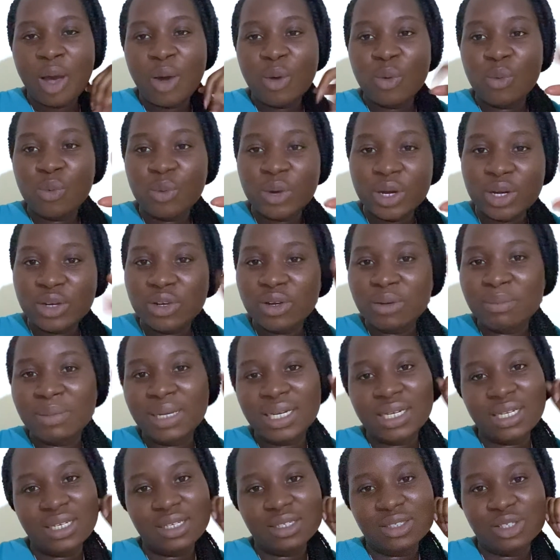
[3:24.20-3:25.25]
where your
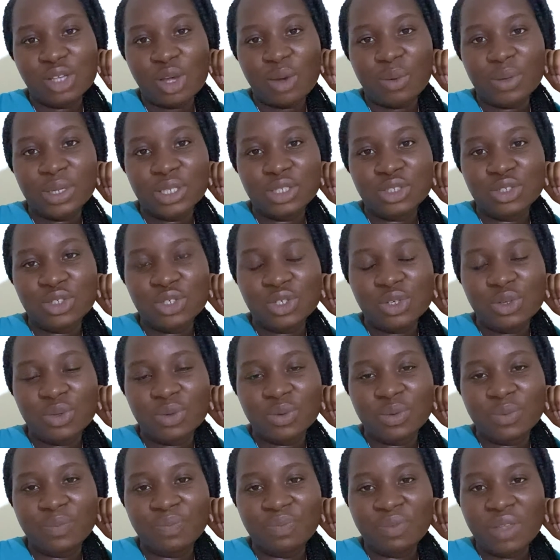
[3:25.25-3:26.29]
money is going
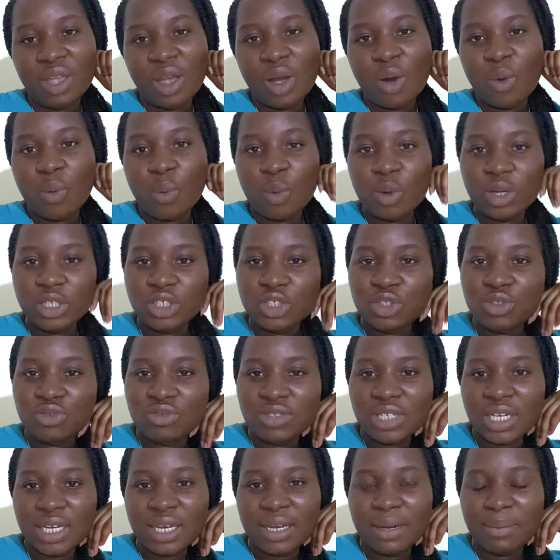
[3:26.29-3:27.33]
to, what you
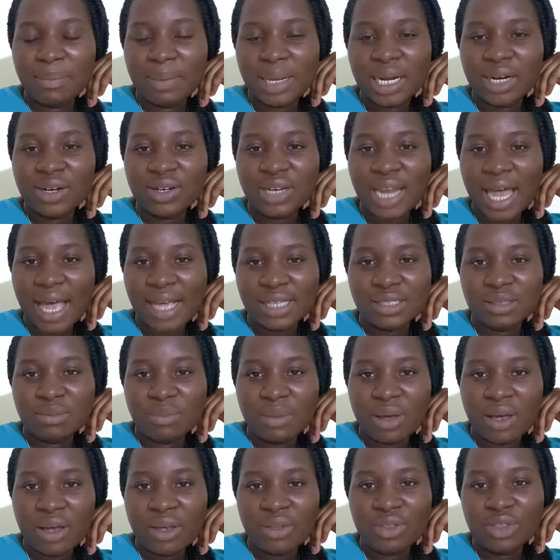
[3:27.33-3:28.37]
did better last
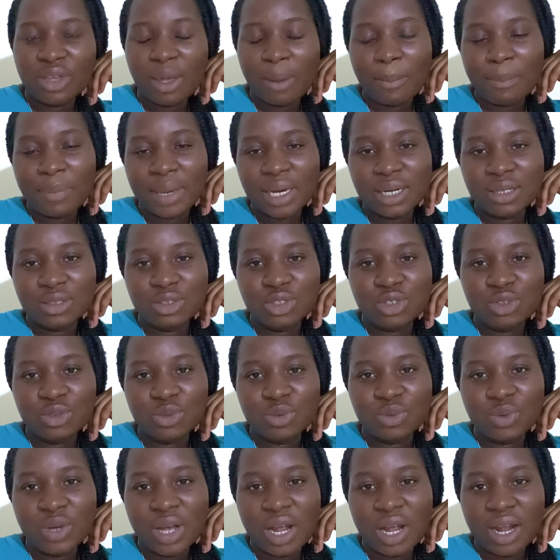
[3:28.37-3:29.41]
month compared
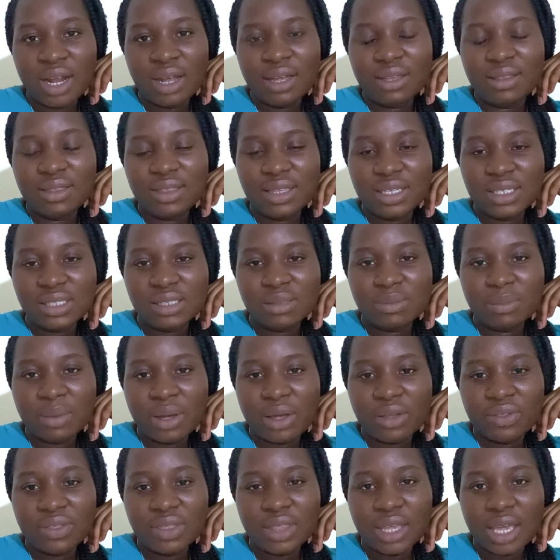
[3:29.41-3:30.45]
to this
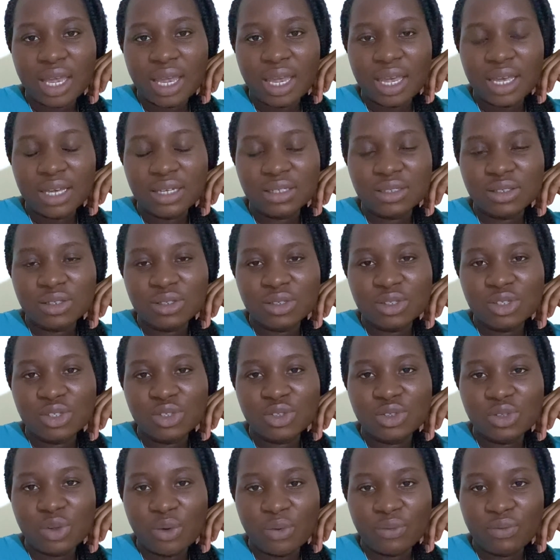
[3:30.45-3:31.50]
month, and
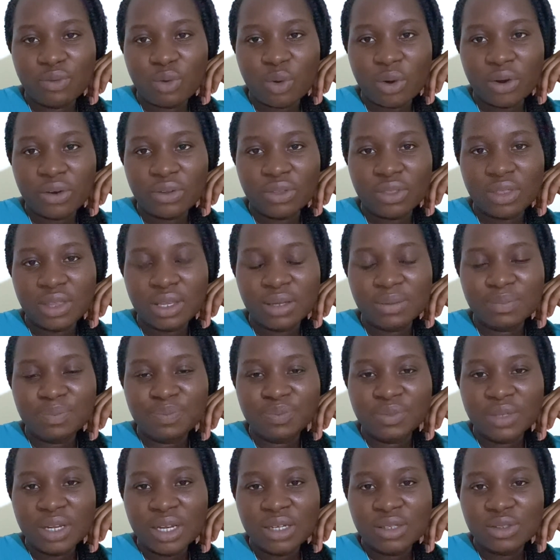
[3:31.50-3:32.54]
so forth.
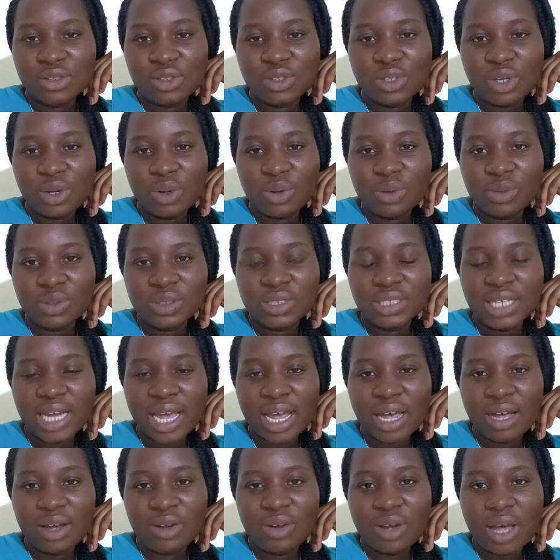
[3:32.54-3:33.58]
So
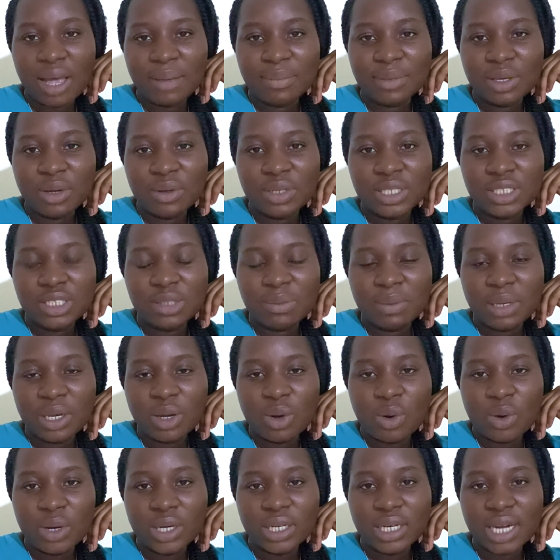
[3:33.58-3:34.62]
now I'm going to be
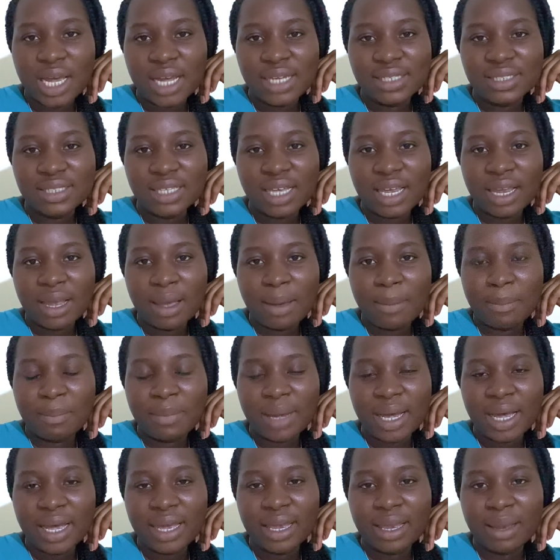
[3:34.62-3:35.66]
organizing
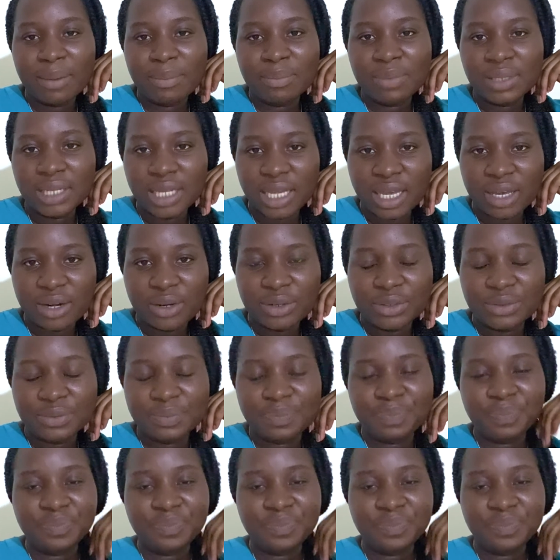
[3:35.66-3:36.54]
my planner.